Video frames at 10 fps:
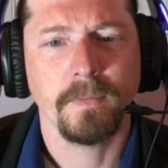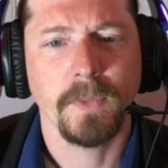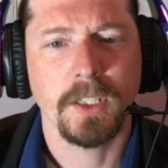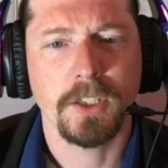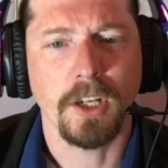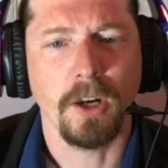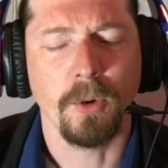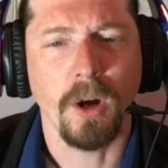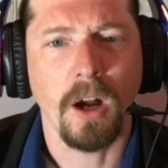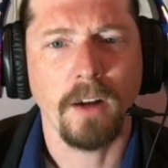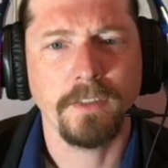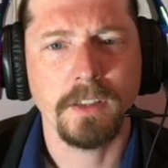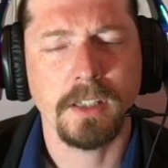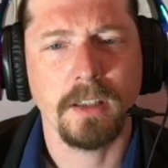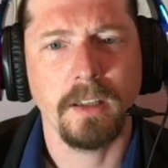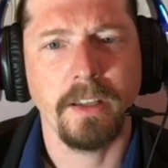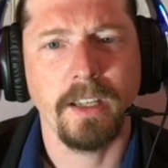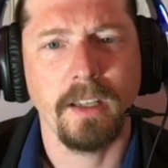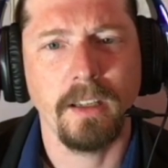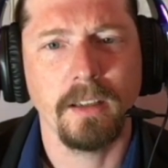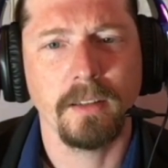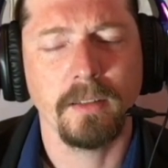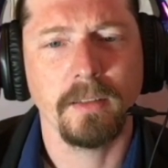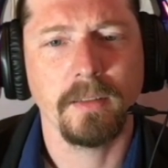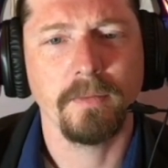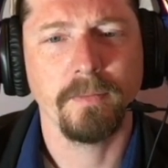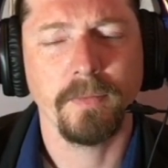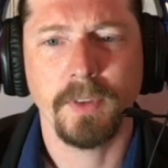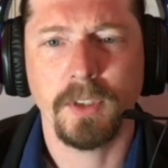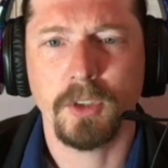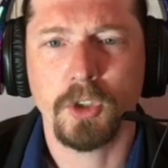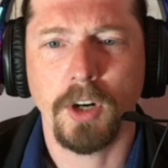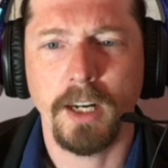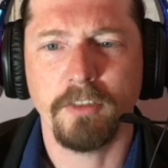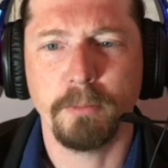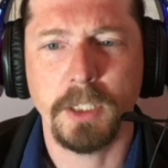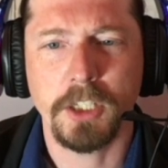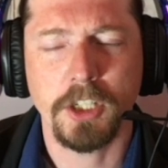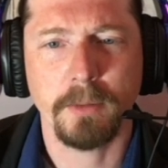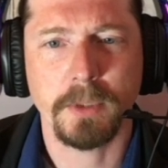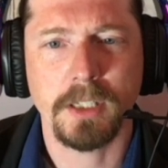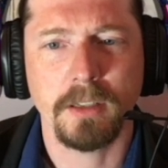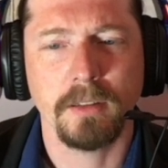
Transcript: So offers the trade of bishops.